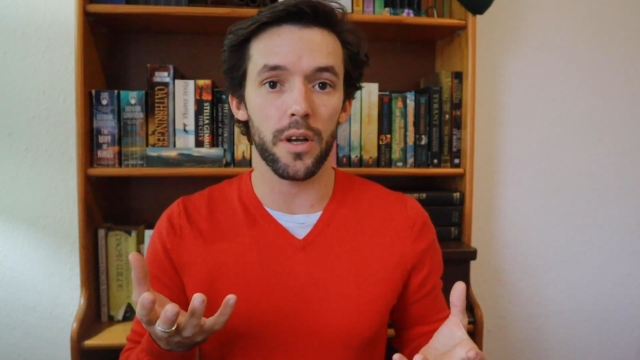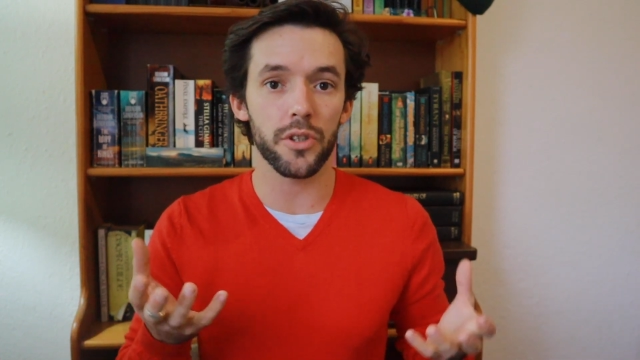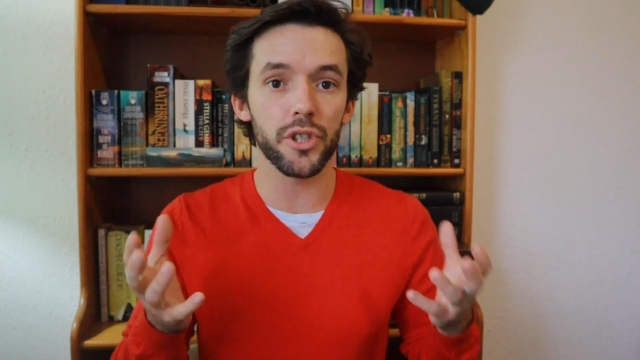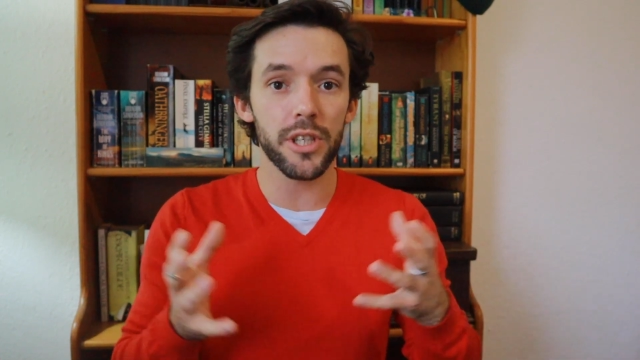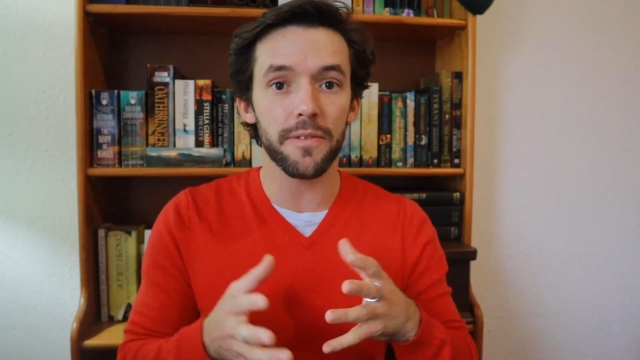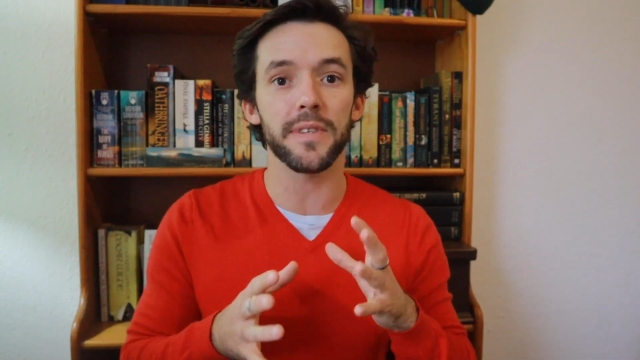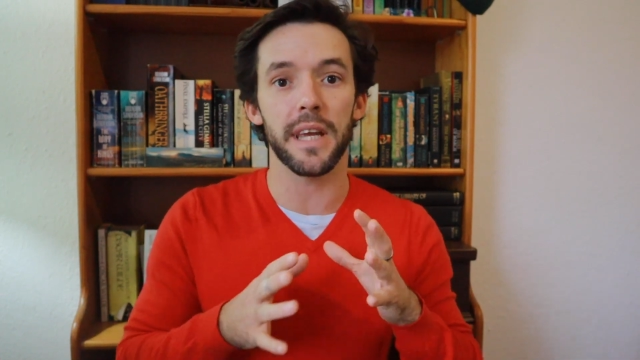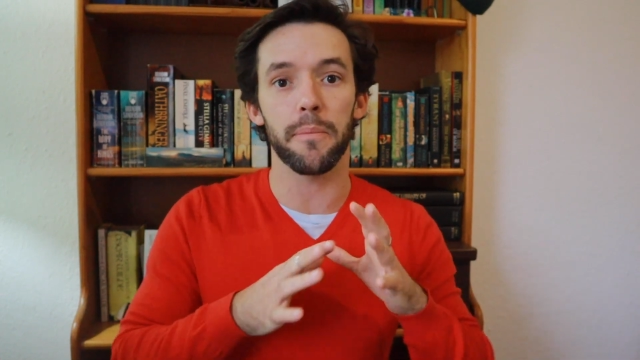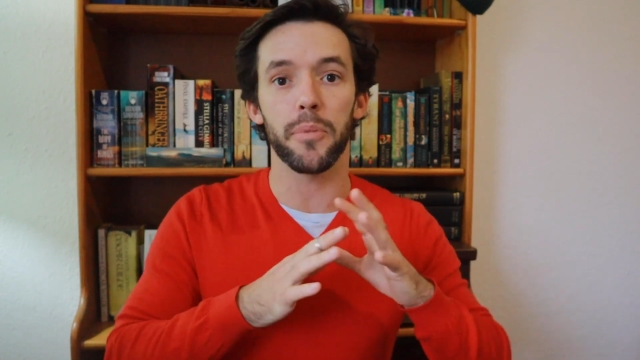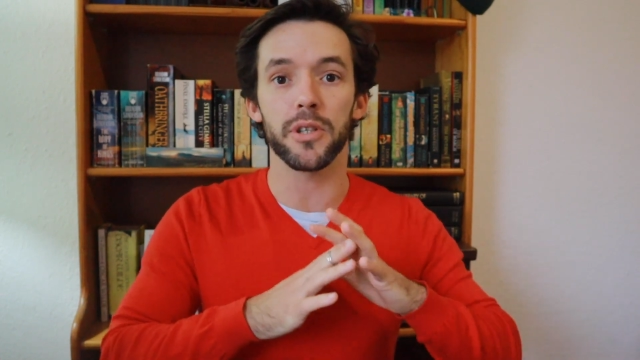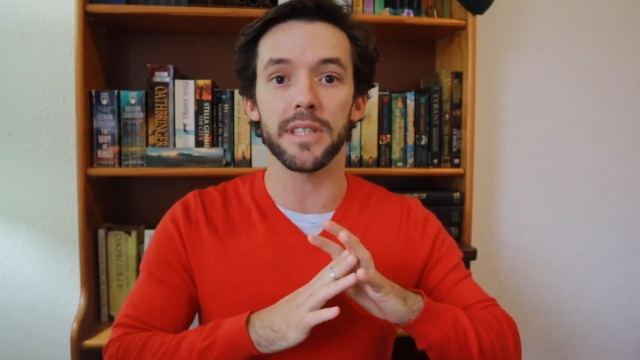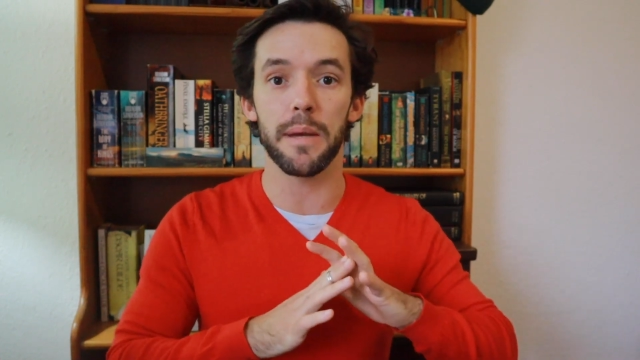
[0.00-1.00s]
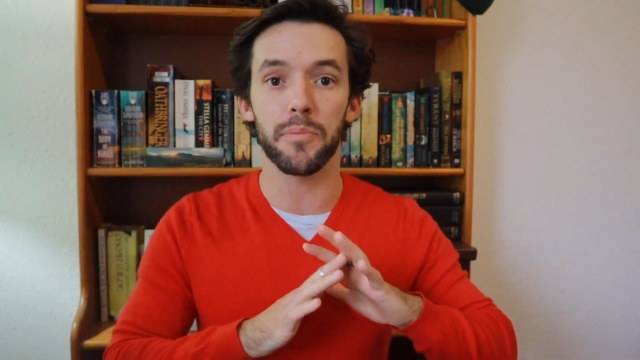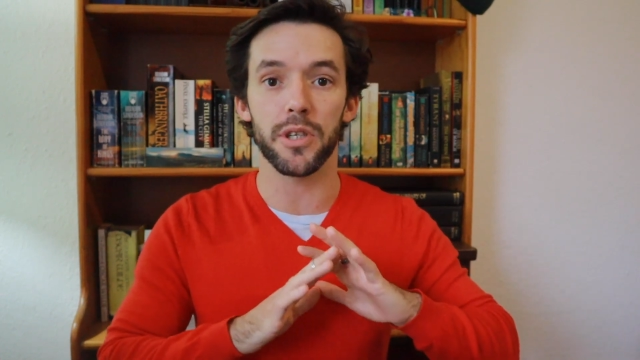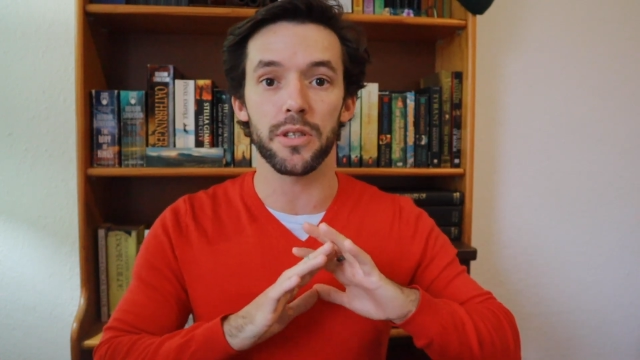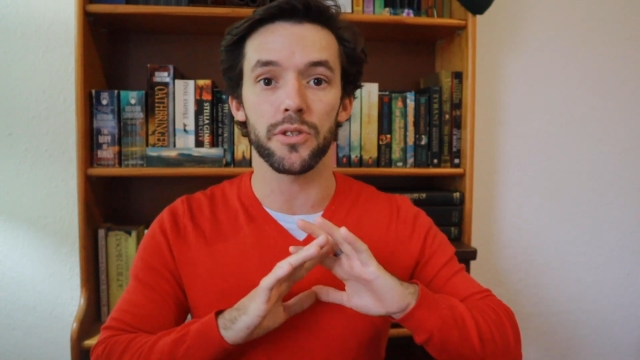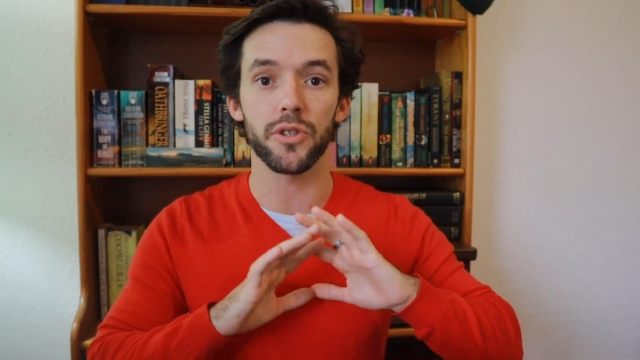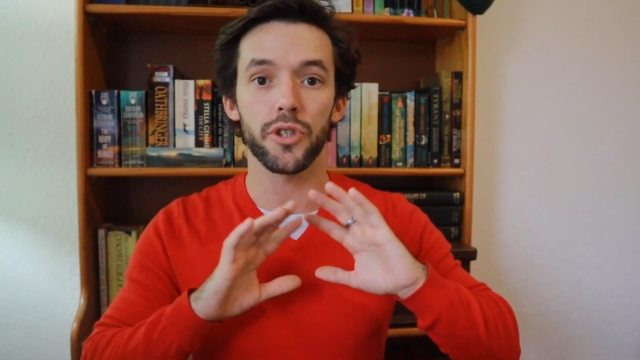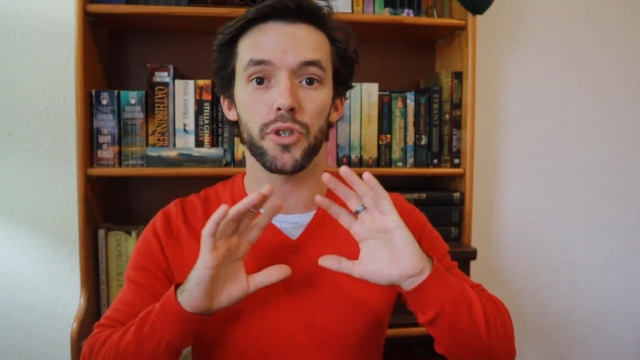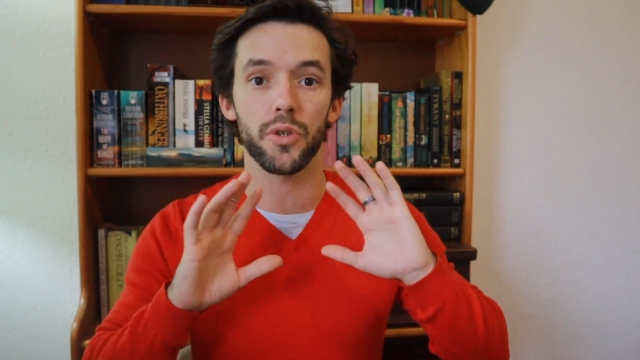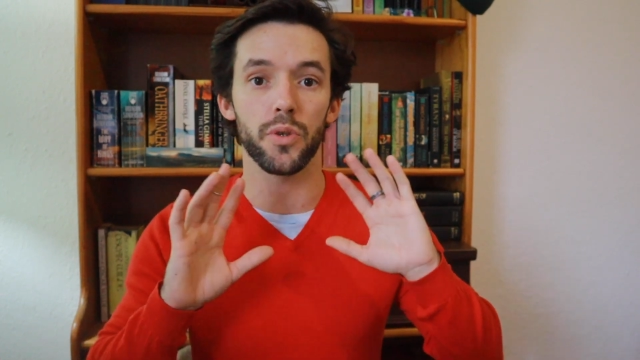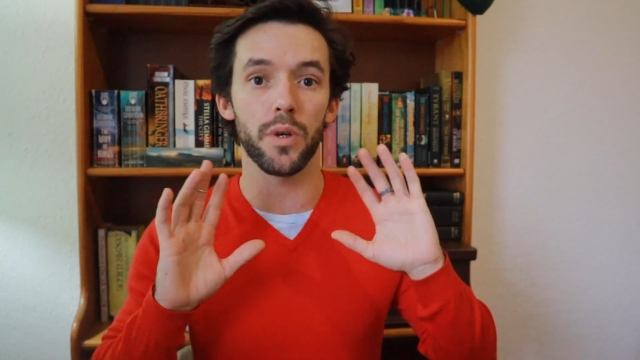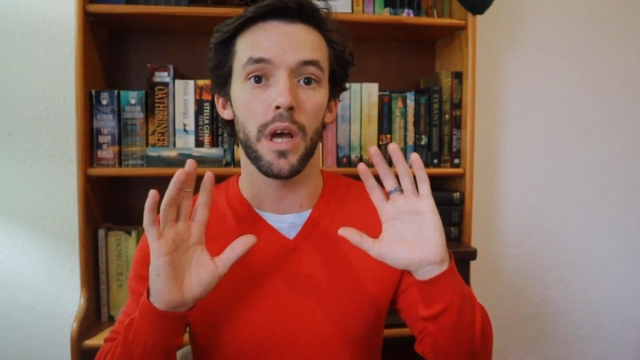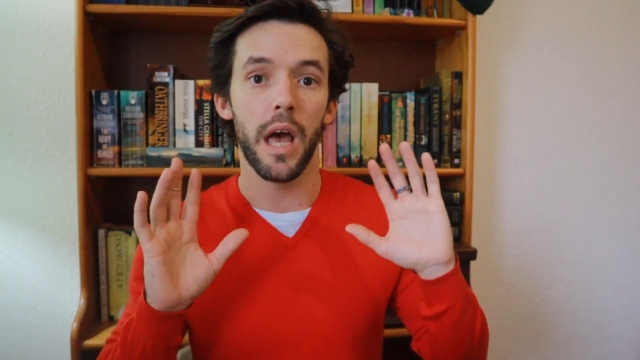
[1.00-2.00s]
shifting perceptions
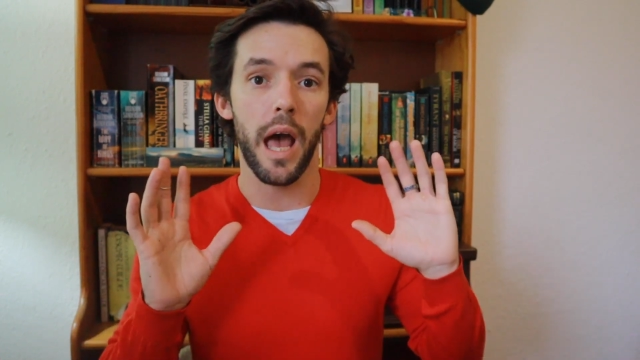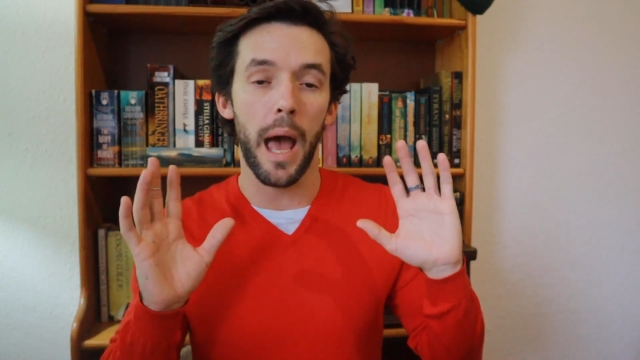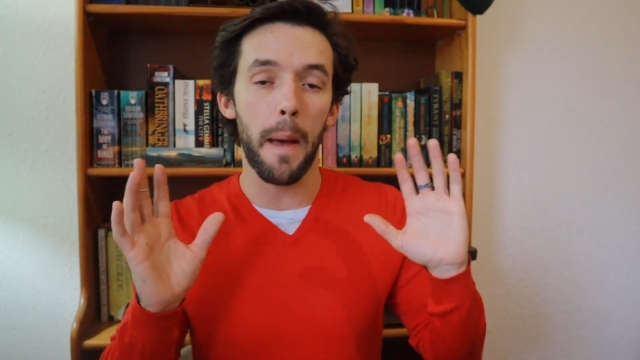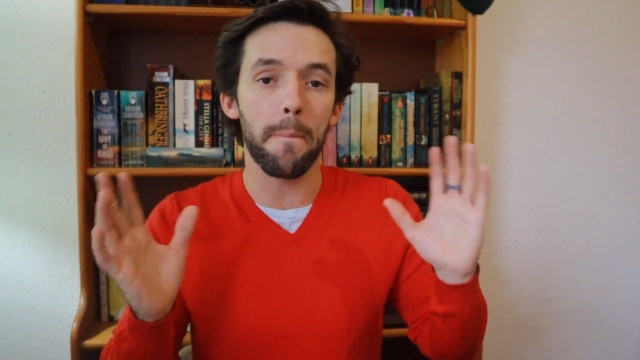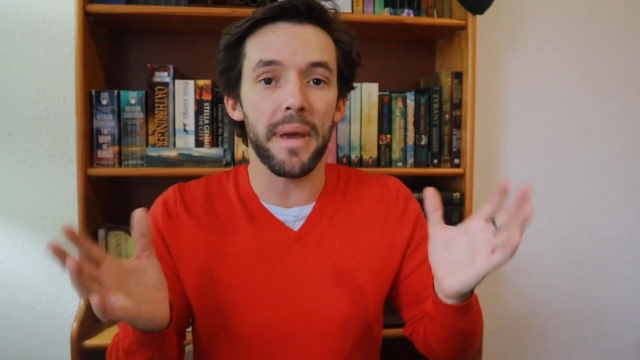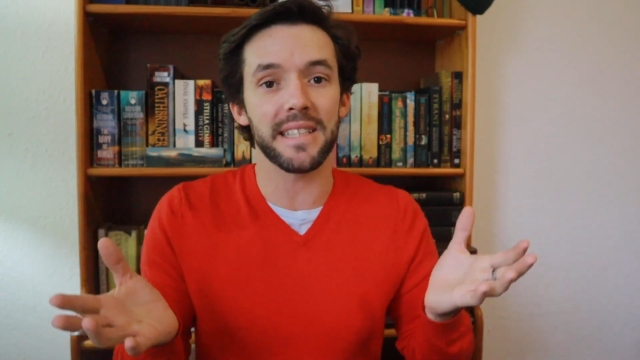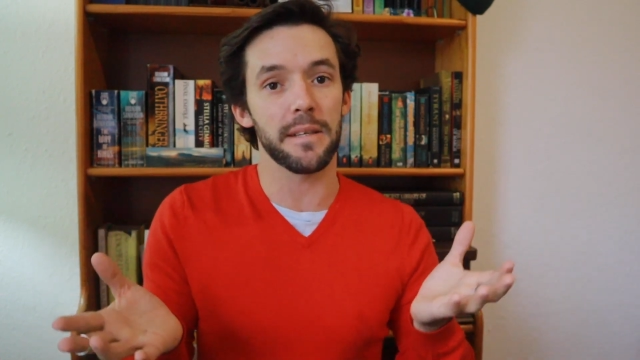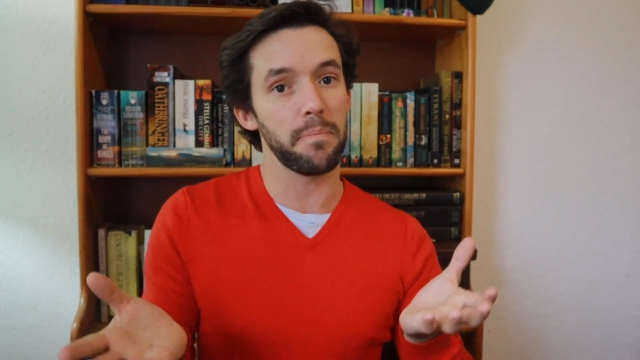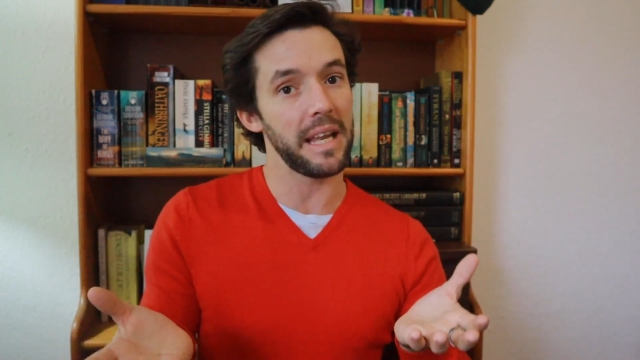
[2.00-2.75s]
to a better